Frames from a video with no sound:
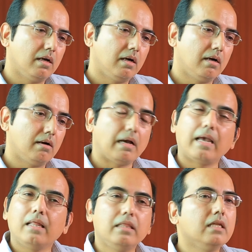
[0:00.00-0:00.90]

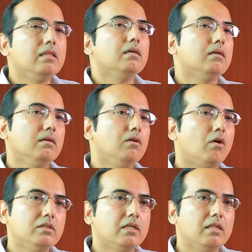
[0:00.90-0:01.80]
And then the
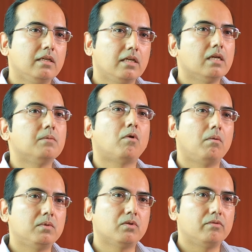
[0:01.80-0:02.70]
logical thinking and
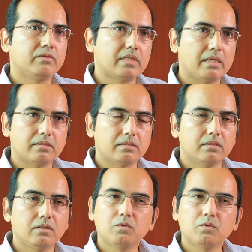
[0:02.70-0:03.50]
problem solving skills.